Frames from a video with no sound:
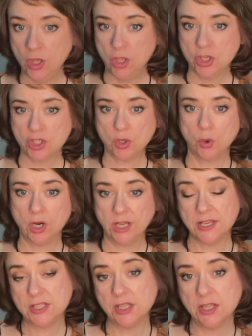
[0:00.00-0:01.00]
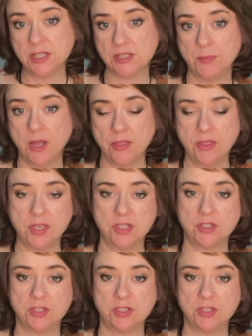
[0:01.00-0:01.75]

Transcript: So, our lesson this month is